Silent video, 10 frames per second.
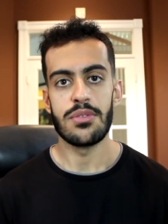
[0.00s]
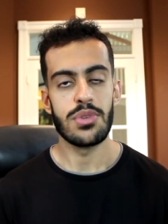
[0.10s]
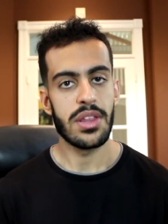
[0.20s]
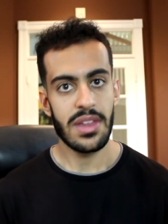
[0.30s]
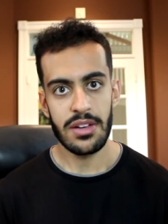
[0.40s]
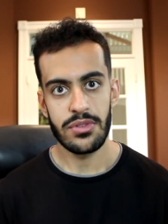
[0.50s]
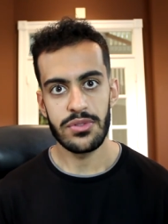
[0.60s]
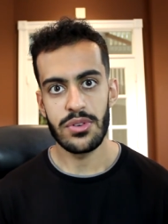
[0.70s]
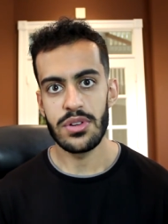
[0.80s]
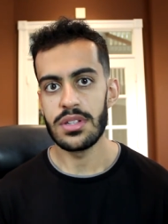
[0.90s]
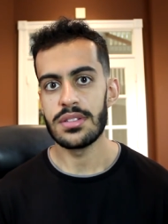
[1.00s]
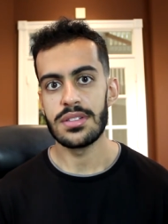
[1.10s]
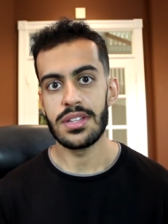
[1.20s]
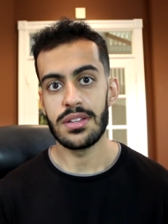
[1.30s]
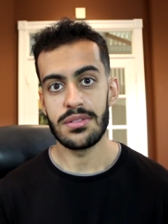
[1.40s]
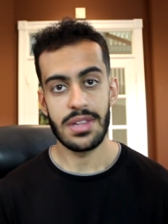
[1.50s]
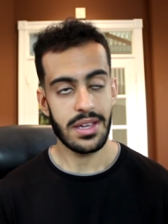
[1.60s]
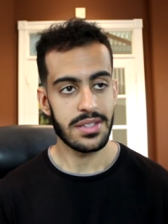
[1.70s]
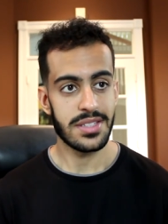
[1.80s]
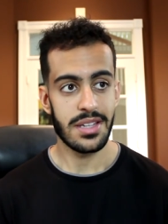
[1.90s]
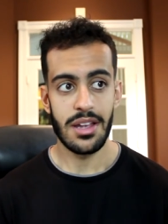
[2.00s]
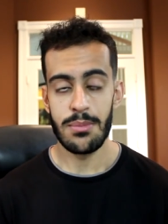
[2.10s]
really thankful for it. Like I said,